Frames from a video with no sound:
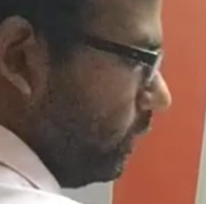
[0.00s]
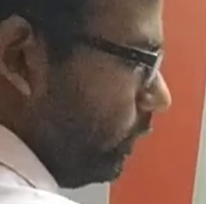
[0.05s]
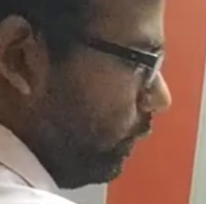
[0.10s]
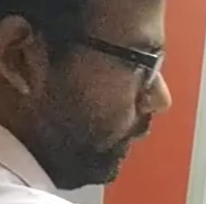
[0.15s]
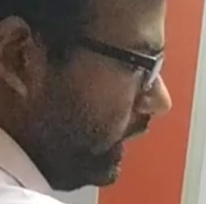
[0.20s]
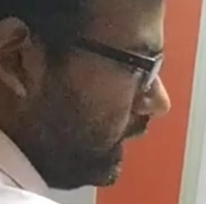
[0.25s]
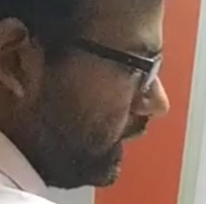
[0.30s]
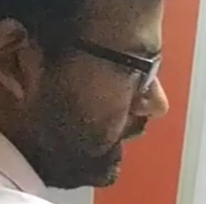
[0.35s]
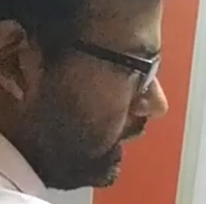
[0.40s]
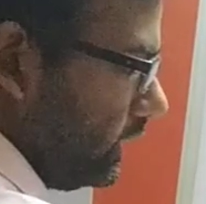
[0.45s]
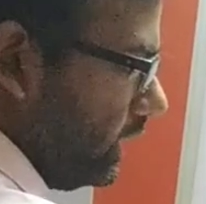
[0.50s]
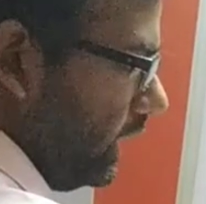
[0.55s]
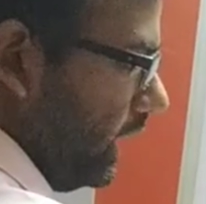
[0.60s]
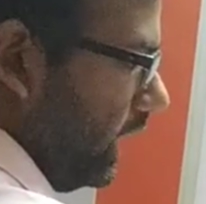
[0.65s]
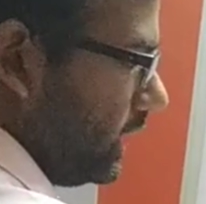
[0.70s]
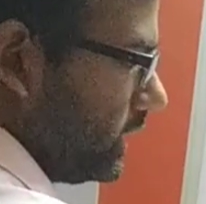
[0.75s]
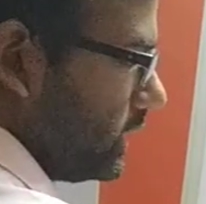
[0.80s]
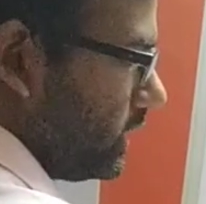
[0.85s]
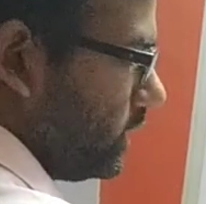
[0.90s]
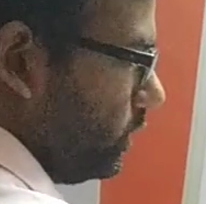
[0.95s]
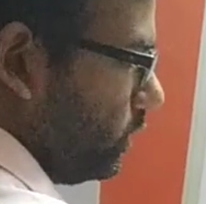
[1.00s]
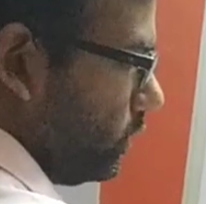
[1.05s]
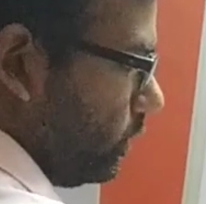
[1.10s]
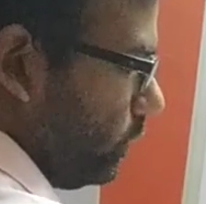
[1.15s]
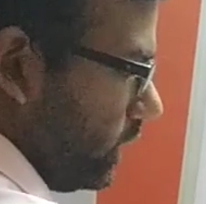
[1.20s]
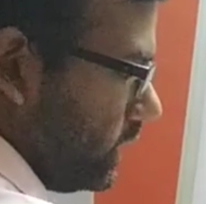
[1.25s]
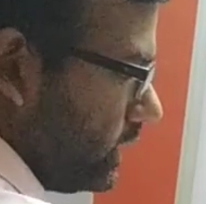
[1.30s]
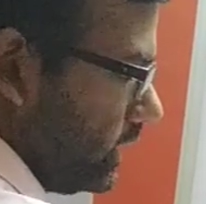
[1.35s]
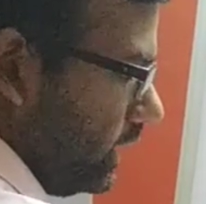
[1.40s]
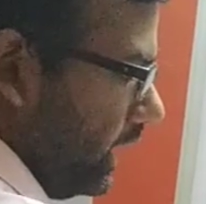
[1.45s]
with the last node. What
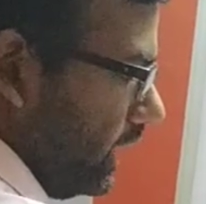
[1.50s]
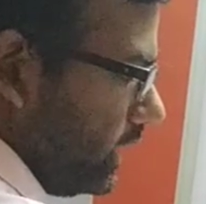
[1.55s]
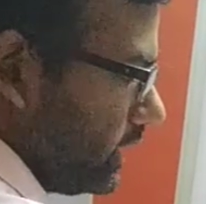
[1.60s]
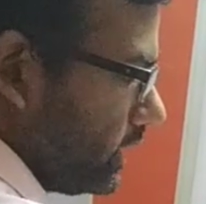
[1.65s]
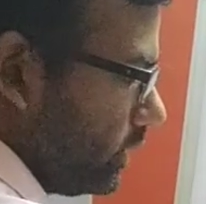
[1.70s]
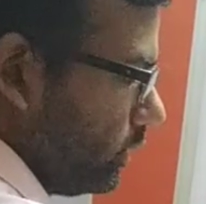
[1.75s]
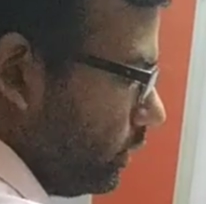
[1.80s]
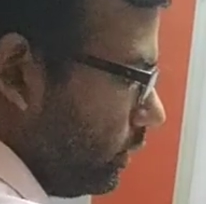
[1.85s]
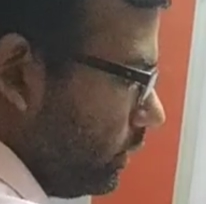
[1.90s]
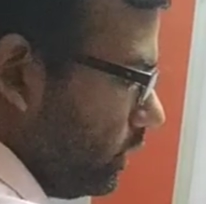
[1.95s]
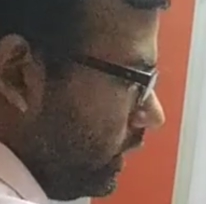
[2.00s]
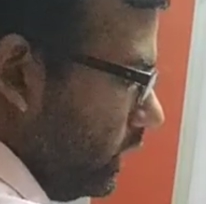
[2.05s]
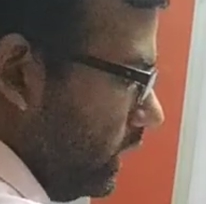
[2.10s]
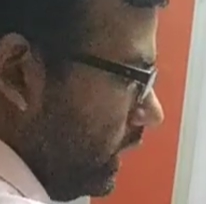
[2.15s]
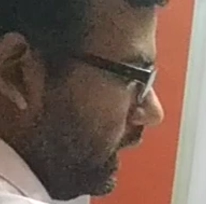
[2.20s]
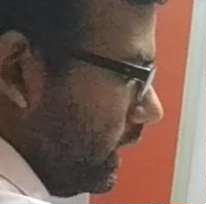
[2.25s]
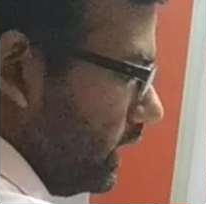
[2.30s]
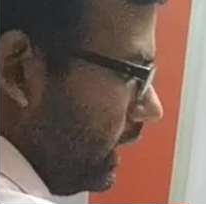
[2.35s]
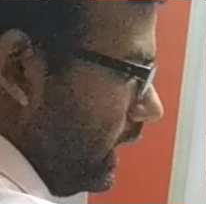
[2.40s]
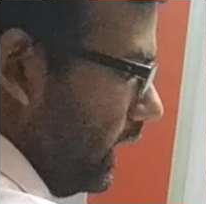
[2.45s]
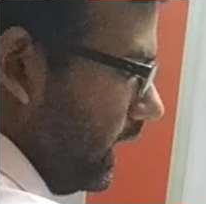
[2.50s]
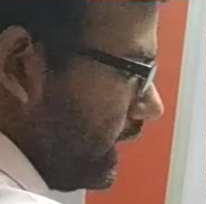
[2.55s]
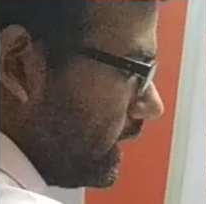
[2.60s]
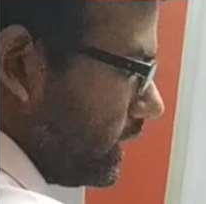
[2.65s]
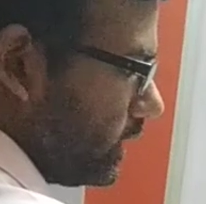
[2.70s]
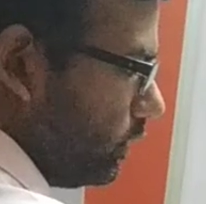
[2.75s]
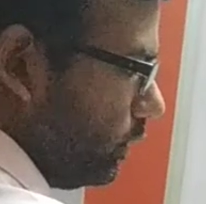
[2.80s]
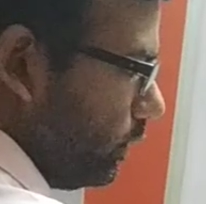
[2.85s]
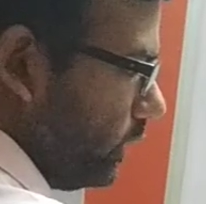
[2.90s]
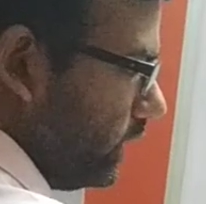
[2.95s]
is the last node? The last
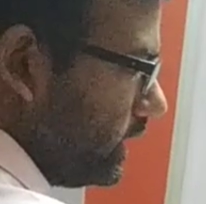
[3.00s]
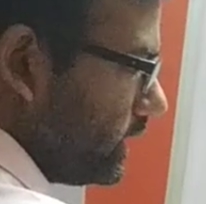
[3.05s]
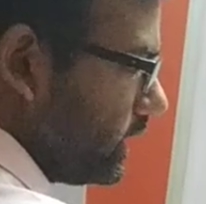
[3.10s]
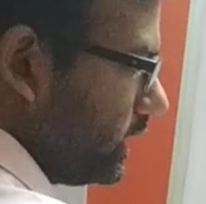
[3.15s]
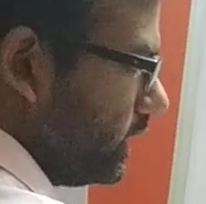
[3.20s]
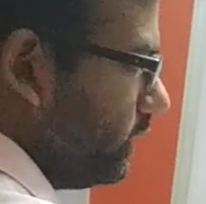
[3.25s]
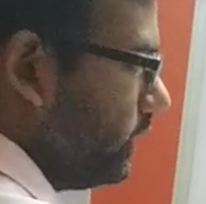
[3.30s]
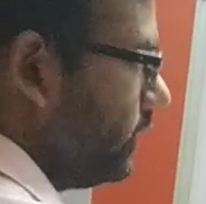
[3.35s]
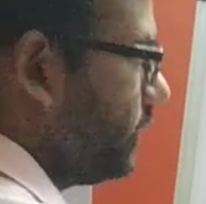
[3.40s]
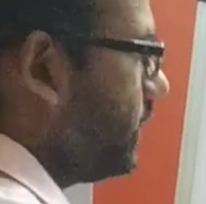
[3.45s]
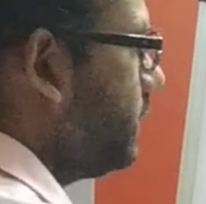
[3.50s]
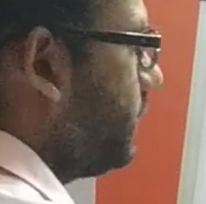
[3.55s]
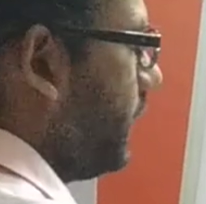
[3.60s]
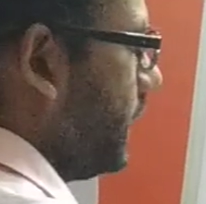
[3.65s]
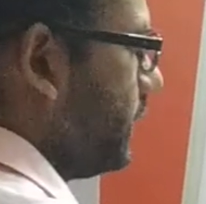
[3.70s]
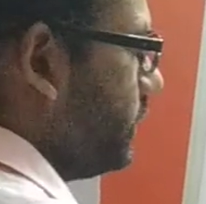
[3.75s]
node is 55.